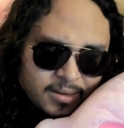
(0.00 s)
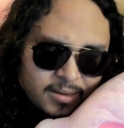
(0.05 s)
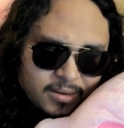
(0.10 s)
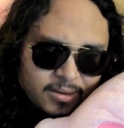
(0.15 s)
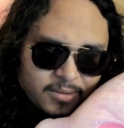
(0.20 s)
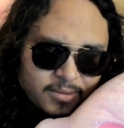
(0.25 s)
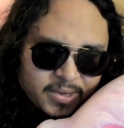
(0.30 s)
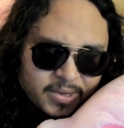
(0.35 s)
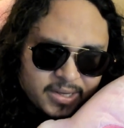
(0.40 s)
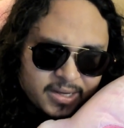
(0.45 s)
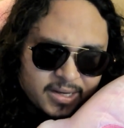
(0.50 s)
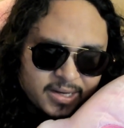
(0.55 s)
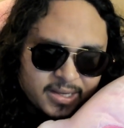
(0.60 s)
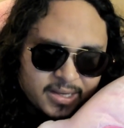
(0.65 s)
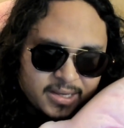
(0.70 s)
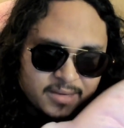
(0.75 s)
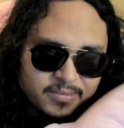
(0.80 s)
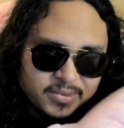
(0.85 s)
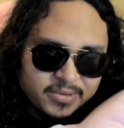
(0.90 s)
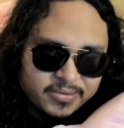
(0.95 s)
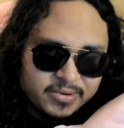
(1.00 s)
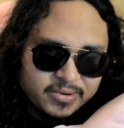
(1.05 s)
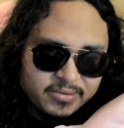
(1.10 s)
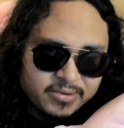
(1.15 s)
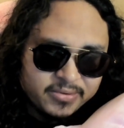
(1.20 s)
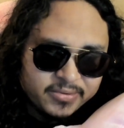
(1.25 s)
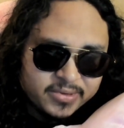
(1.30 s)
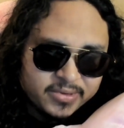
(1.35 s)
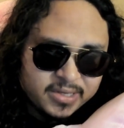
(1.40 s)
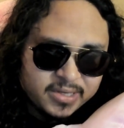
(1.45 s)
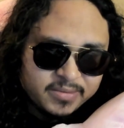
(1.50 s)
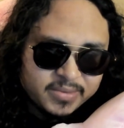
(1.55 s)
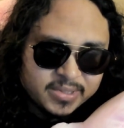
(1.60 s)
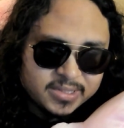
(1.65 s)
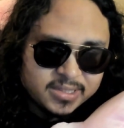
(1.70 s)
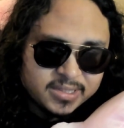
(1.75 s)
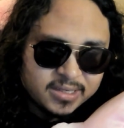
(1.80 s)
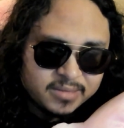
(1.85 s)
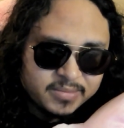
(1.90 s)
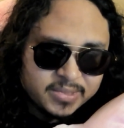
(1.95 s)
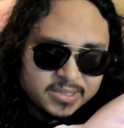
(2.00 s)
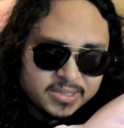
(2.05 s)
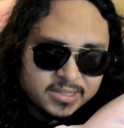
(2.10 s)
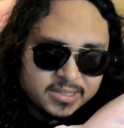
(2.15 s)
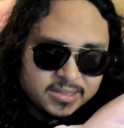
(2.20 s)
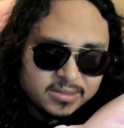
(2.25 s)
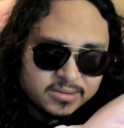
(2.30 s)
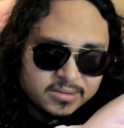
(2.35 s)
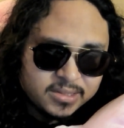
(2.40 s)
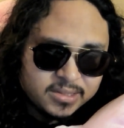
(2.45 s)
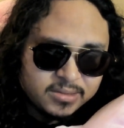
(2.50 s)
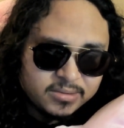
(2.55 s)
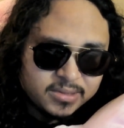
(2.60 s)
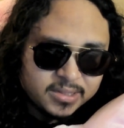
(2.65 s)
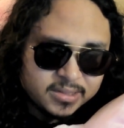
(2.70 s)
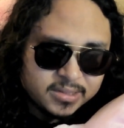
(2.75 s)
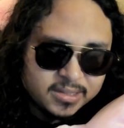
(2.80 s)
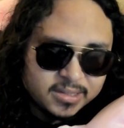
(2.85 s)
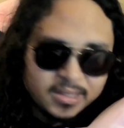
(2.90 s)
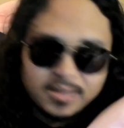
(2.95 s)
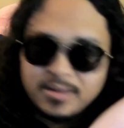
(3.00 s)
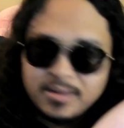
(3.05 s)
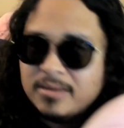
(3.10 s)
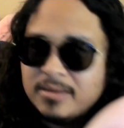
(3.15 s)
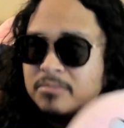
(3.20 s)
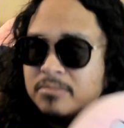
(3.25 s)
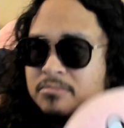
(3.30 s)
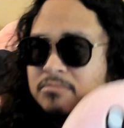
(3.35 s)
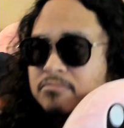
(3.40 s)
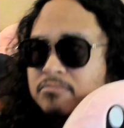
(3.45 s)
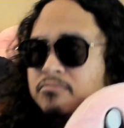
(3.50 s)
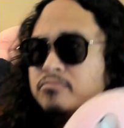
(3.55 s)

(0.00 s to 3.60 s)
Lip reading: Oh my god, I can't believe I went for 10 minutes talking about just those two things. Is